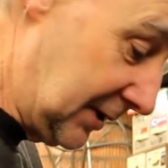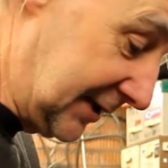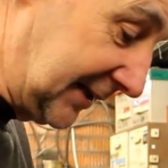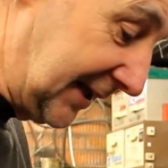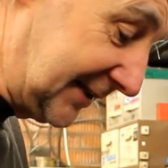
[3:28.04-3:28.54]

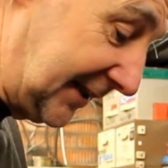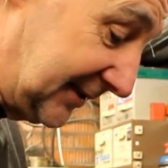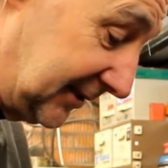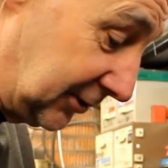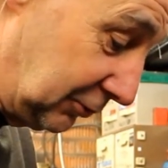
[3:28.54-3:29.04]
That's an
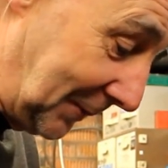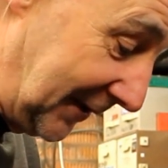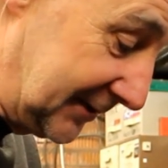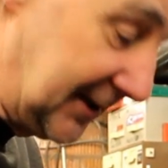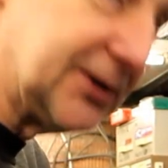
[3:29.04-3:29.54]
S82
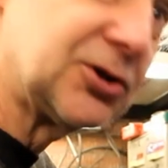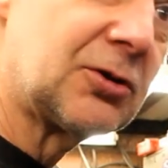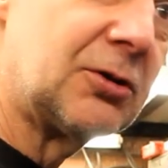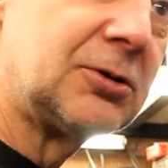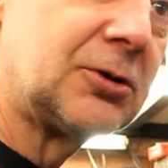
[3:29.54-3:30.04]
Sprintex
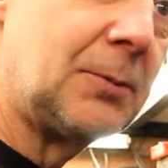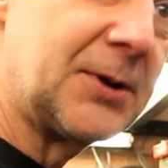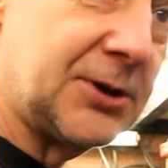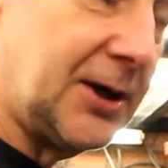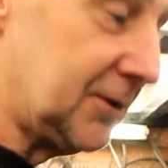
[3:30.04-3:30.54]

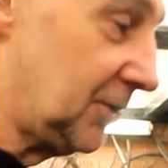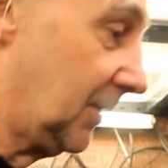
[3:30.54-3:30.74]
supercharger.